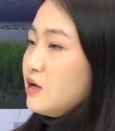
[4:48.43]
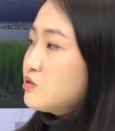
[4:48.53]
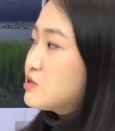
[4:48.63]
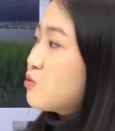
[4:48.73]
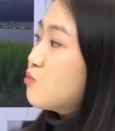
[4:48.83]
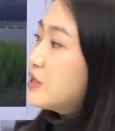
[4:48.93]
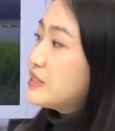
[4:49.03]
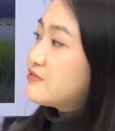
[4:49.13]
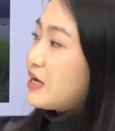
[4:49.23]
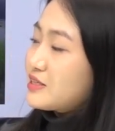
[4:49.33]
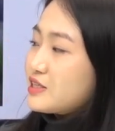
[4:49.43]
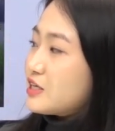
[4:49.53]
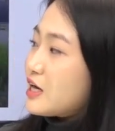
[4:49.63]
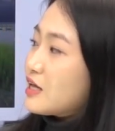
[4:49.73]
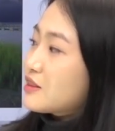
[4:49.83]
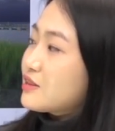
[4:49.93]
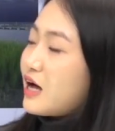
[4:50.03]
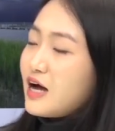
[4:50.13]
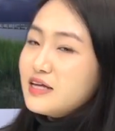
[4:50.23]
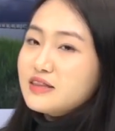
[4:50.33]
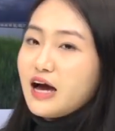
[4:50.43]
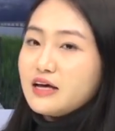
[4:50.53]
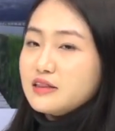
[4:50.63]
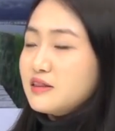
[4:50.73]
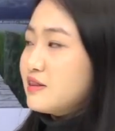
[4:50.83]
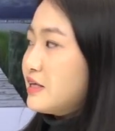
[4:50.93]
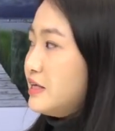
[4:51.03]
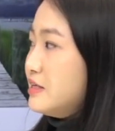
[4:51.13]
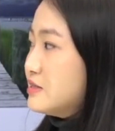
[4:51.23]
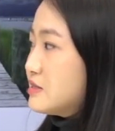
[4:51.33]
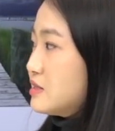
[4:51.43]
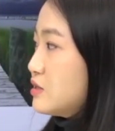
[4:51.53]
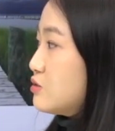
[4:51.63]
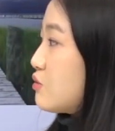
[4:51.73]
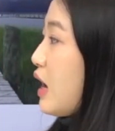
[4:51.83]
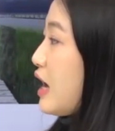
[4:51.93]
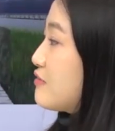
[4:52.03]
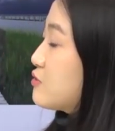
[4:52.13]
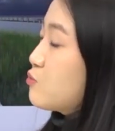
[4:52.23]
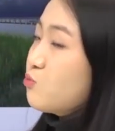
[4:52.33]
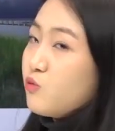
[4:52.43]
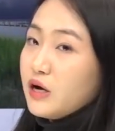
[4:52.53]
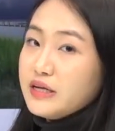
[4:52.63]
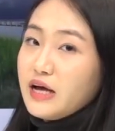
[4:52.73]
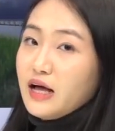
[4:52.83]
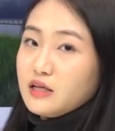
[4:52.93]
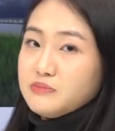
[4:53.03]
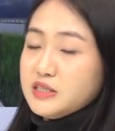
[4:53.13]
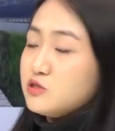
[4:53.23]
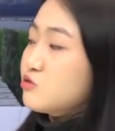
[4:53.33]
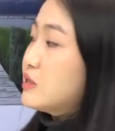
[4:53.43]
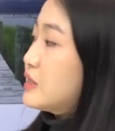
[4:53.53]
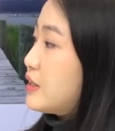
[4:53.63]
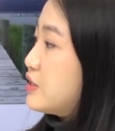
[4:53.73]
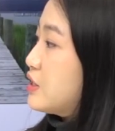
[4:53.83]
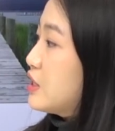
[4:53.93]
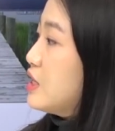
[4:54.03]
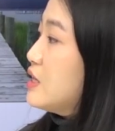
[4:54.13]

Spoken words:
So what is vector? A line that leads your eye from one element to another.